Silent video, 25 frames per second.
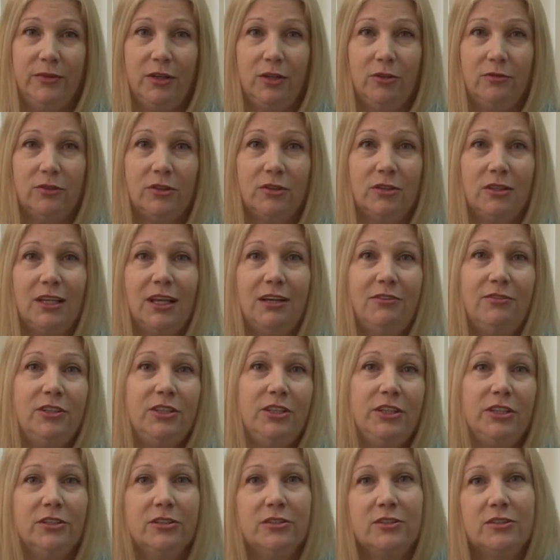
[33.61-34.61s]
Over
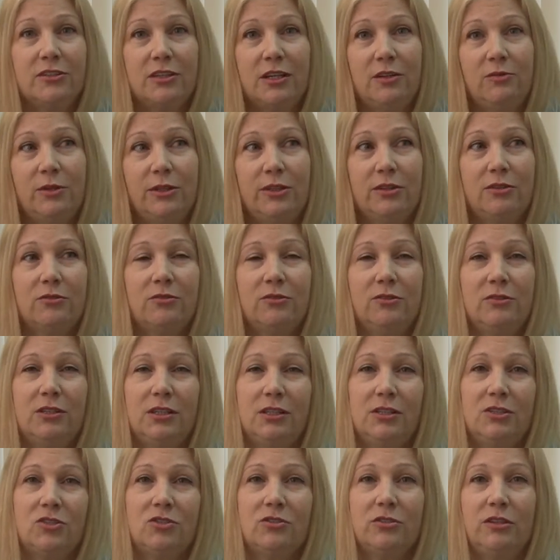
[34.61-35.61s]
11 years, I went through
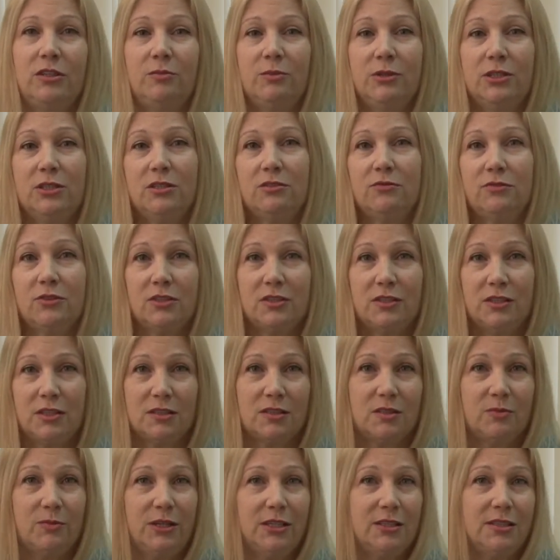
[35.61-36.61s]
these treatments for
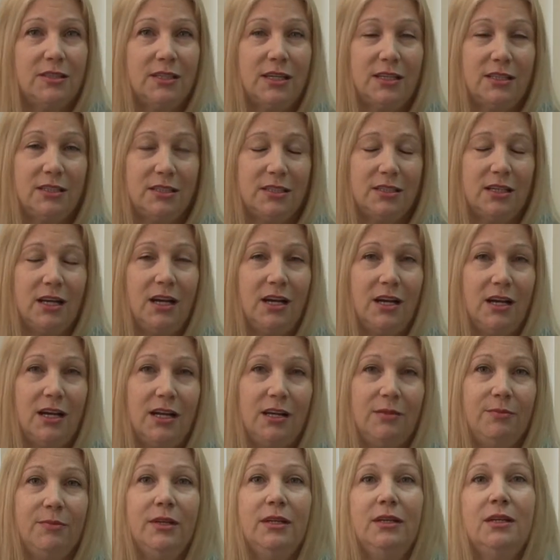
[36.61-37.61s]
6 months at a
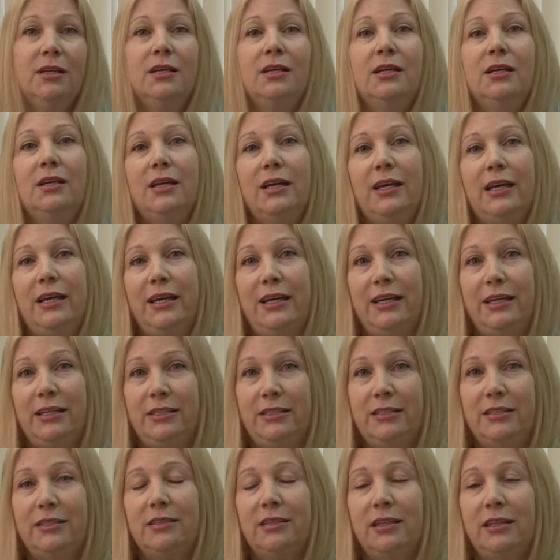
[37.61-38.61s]
time,
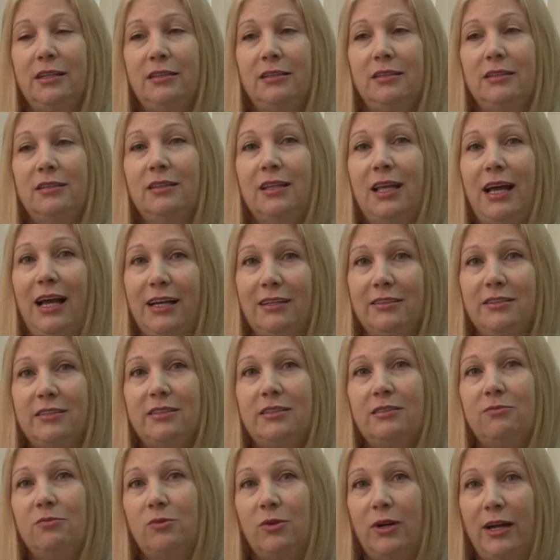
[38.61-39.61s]
and in the
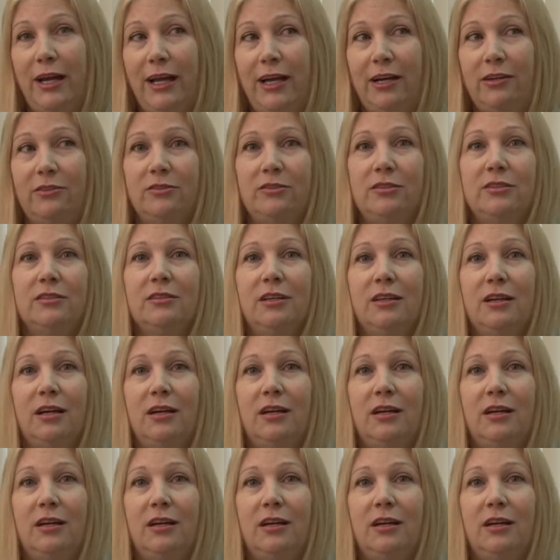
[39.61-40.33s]
last round,